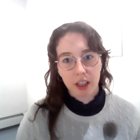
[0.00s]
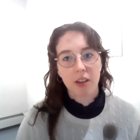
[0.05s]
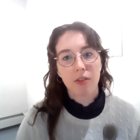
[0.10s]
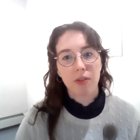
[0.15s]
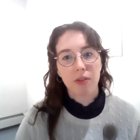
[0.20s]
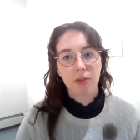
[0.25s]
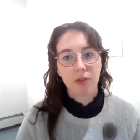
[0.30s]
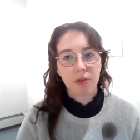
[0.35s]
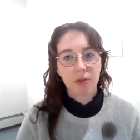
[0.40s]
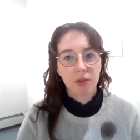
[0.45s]
like
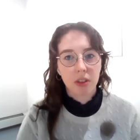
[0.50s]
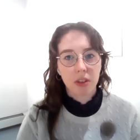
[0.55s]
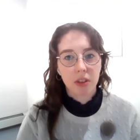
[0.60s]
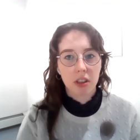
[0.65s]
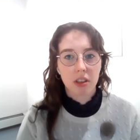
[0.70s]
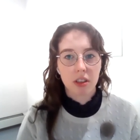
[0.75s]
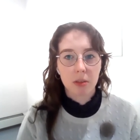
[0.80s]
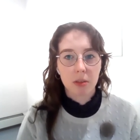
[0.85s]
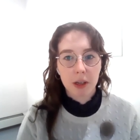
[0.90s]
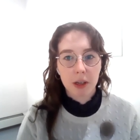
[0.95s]
of
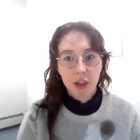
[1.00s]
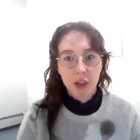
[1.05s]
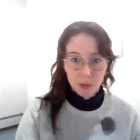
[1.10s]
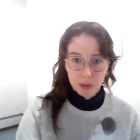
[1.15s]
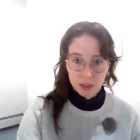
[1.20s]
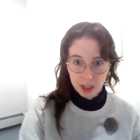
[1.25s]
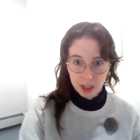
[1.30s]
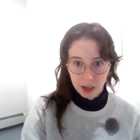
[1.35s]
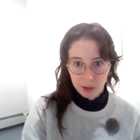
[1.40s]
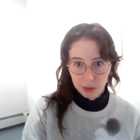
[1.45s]
the
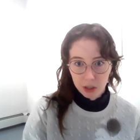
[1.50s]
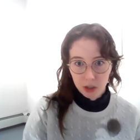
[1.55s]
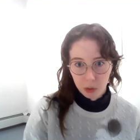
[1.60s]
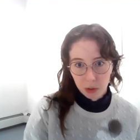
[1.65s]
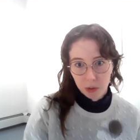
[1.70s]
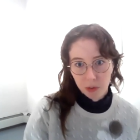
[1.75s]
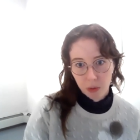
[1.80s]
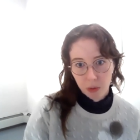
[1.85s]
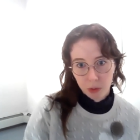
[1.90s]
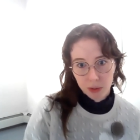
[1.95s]
spaceships that I was
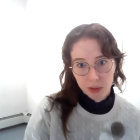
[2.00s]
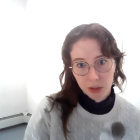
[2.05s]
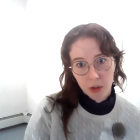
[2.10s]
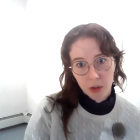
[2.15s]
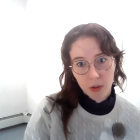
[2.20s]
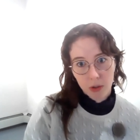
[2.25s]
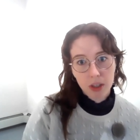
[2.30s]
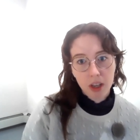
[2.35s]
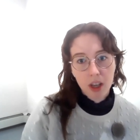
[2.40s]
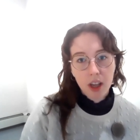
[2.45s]
going for with
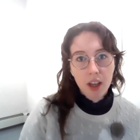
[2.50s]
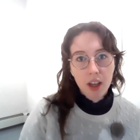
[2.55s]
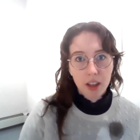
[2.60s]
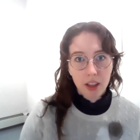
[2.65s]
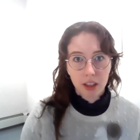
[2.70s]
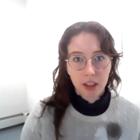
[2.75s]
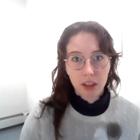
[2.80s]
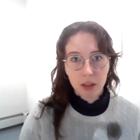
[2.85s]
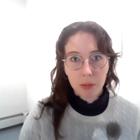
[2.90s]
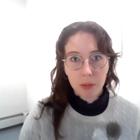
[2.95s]
those.
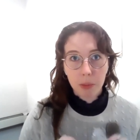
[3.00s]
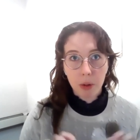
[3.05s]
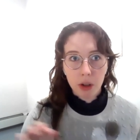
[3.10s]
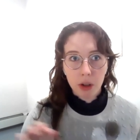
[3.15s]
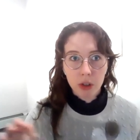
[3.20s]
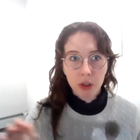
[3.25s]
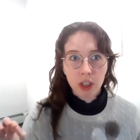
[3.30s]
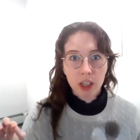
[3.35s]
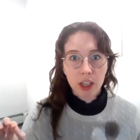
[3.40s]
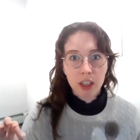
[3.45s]
Like the
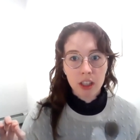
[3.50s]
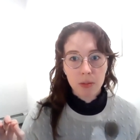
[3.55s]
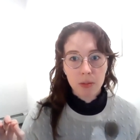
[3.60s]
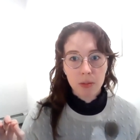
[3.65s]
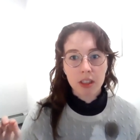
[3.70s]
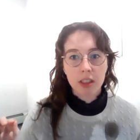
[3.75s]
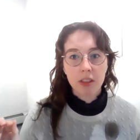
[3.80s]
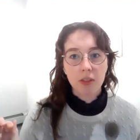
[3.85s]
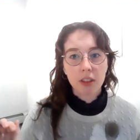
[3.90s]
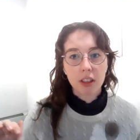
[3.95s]
ball chain
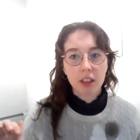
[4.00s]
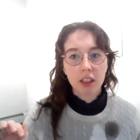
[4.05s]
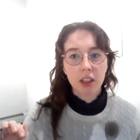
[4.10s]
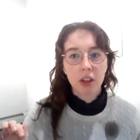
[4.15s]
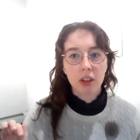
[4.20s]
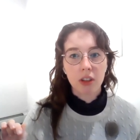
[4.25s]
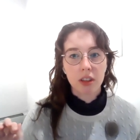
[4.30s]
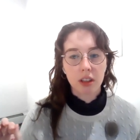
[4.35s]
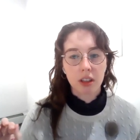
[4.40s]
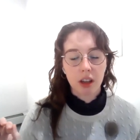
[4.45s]
specifically
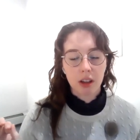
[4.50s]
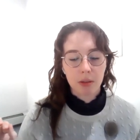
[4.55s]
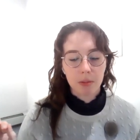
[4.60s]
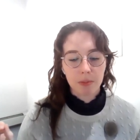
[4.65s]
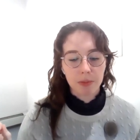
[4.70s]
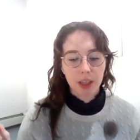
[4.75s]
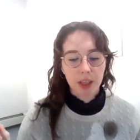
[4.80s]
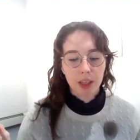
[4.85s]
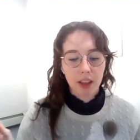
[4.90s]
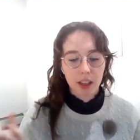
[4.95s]
on
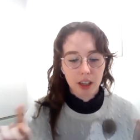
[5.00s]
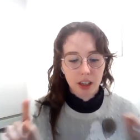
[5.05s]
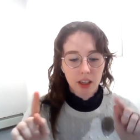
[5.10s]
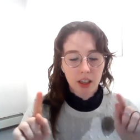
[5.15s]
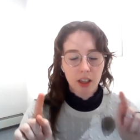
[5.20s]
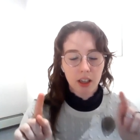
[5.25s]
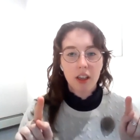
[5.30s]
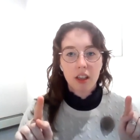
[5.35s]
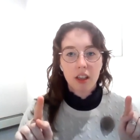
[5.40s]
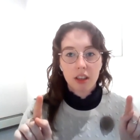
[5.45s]
um, that, like
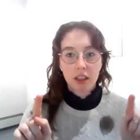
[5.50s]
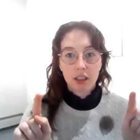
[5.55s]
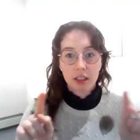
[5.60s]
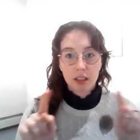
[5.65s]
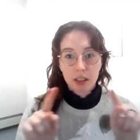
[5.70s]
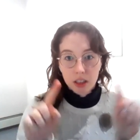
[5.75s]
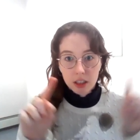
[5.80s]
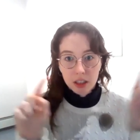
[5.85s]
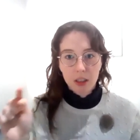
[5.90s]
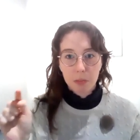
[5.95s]

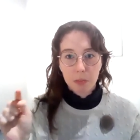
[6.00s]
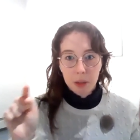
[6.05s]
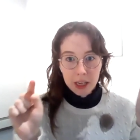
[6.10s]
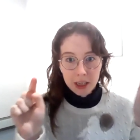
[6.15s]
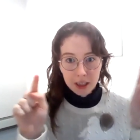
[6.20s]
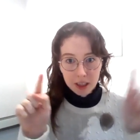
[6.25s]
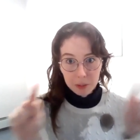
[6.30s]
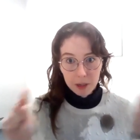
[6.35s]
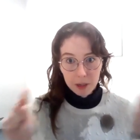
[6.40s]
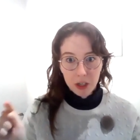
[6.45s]
the
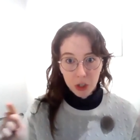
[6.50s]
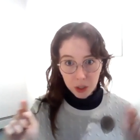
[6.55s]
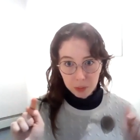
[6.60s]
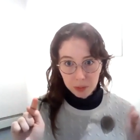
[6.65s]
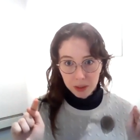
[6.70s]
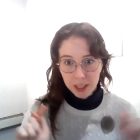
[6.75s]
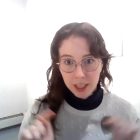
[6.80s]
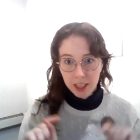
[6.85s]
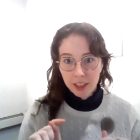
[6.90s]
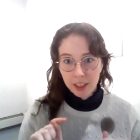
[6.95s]
pink
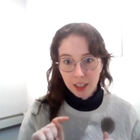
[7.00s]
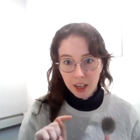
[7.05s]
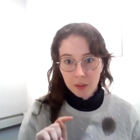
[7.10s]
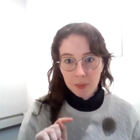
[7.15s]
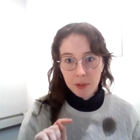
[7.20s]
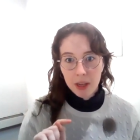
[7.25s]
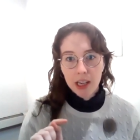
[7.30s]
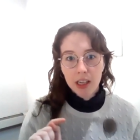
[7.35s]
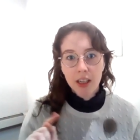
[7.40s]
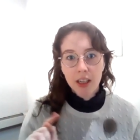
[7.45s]
spaceship thing that I
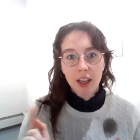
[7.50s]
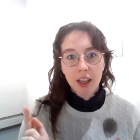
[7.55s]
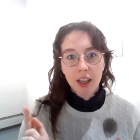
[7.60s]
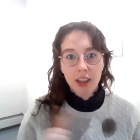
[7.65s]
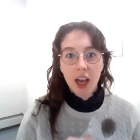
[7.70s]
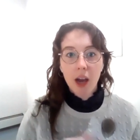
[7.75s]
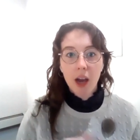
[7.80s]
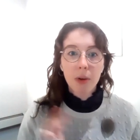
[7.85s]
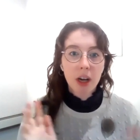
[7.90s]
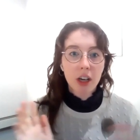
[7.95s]
made,
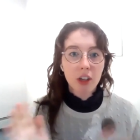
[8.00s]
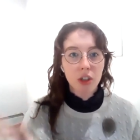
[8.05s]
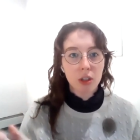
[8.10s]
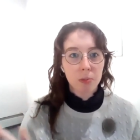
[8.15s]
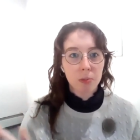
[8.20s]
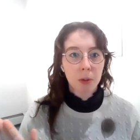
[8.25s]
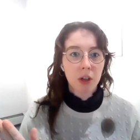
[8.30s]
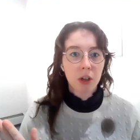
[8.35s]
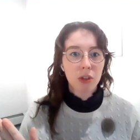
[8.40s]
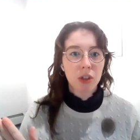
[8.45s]
that one I
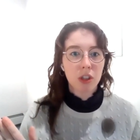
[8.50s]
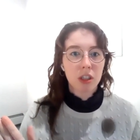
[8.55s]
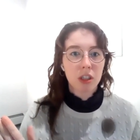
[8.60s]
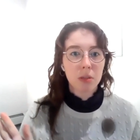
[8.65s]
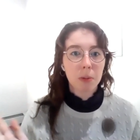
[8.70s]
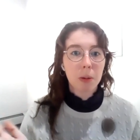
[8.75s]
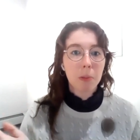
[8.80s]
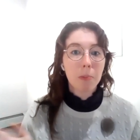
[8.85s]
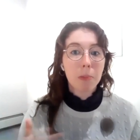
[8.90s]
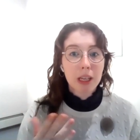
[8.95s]
just purchased,
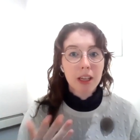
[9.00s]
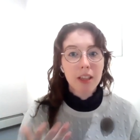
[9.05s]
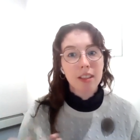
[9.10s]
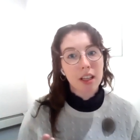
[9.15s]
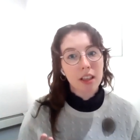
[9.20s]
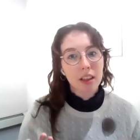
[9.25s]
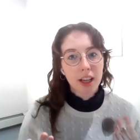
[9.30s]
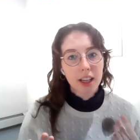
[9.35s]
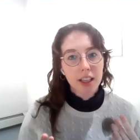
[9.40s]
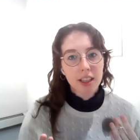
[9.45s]
but because
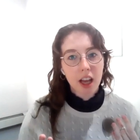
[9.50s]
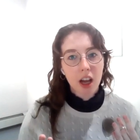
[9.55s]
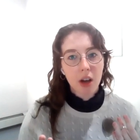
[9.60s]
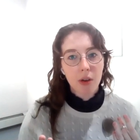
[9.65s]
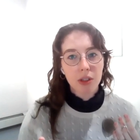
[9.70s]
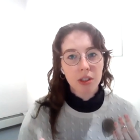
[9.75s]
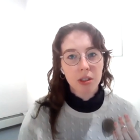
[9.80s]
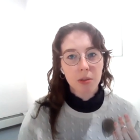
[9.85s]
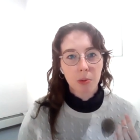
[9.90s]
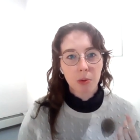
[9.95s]
I liked
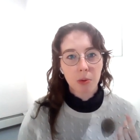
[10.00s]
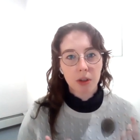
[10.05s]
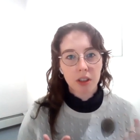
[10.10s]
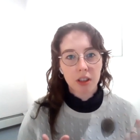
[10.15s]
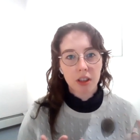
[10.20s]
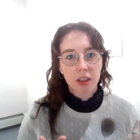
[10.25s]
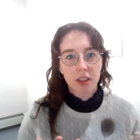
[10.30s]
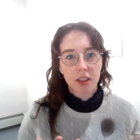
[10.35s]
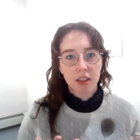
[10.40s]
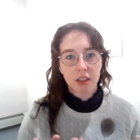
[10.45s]
how it
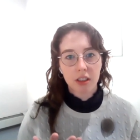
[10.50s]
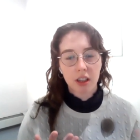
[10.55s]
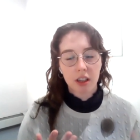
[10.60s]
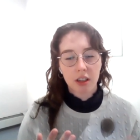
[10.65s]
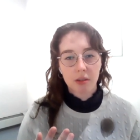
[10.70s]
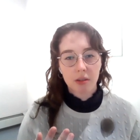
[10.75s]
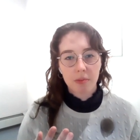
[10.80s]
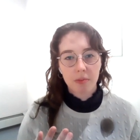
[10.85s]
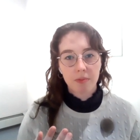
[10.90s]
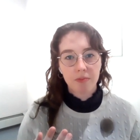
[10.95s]
supported the
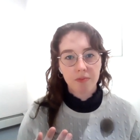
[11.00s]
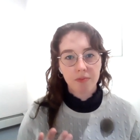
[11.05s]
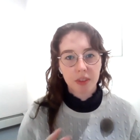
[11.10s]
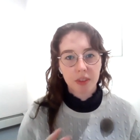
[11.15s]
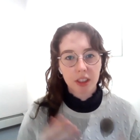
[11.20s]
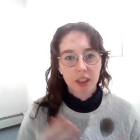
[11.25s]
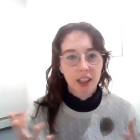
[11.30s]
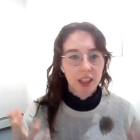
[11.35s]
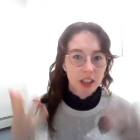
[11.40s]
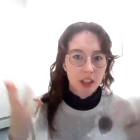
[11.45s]
um,
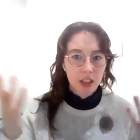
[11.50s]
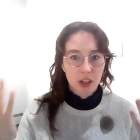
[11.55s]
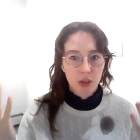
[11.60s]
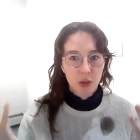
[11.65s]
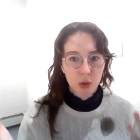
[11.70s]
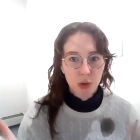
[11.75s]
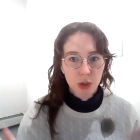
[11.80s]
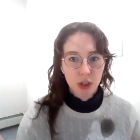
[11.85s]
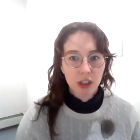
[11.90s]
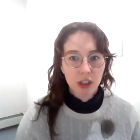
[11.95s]
like
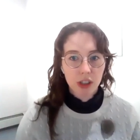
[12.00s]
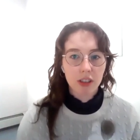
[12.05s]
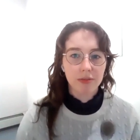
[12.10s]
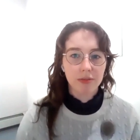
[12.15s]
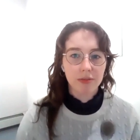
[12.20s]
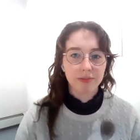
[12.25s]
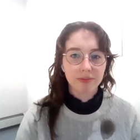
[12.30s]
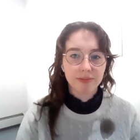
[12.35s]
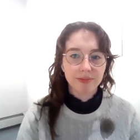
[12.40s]
industrial.